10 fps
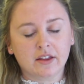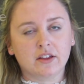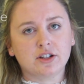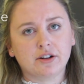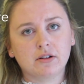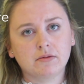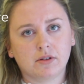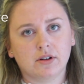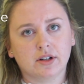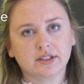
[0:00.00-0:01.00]
The general
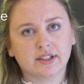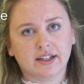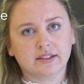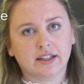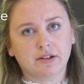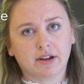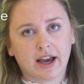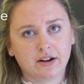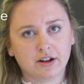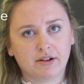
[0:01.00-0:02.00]
rule says that you
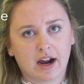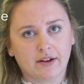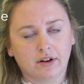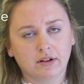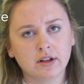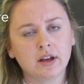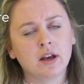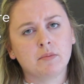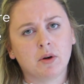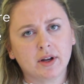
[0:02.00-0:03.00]
cannot travel,
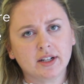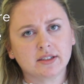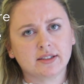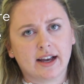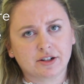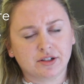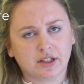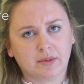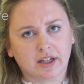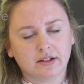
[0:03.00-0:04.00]
but what does this
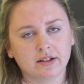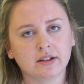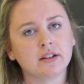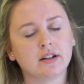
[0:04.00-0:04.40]
actually mean?